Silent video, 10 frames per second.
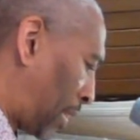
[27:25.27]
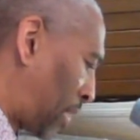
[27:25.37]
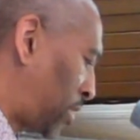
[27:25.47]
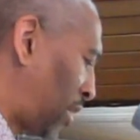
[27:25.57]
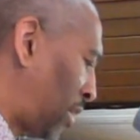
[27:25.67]

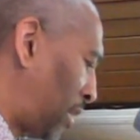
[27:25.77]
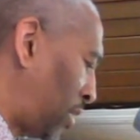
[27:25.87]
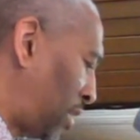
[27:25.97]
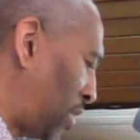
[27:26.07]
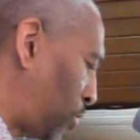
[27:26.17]
Let's look at,
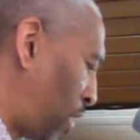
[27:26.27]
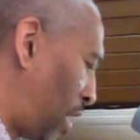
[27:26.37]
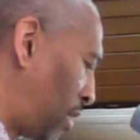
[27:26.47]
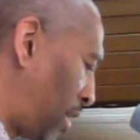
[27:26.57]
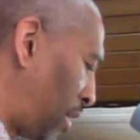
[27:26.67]
let's, let's
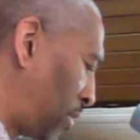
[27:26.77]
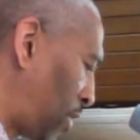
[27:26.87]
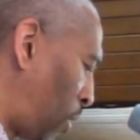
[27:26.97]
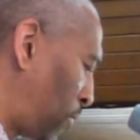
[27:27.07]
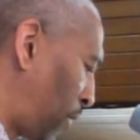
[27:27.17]
read uh,
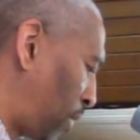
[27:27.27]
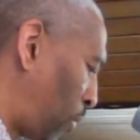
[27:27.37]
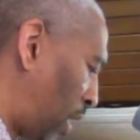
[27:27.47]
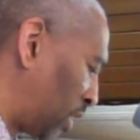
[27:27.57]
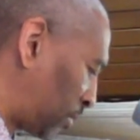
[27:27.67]
Psalm
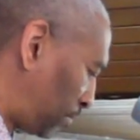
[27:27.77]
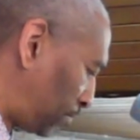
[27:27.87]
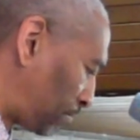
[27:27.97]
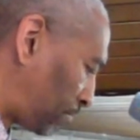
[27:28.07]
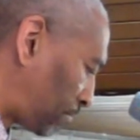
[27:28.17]
51. The
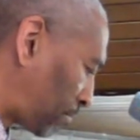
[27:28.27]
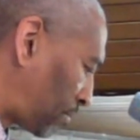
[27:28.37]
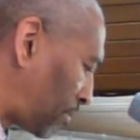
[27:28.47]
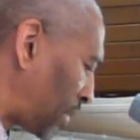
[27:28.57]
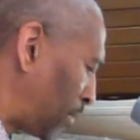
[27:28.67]

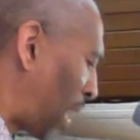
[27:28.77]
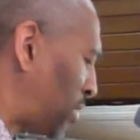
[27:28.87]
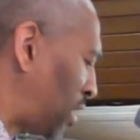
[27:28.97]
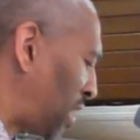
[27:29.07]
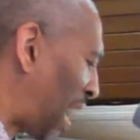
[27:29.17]

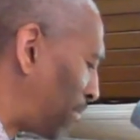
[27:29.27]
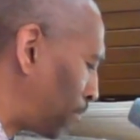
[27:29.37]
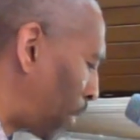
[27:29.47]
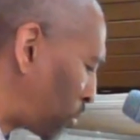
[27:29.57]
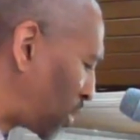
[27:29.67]
Bible says,
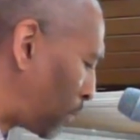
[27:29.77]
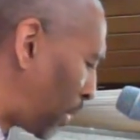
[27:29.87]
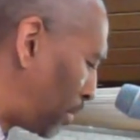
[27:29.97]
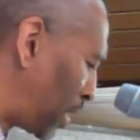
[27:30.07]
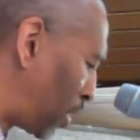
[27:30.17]
Have mercy upon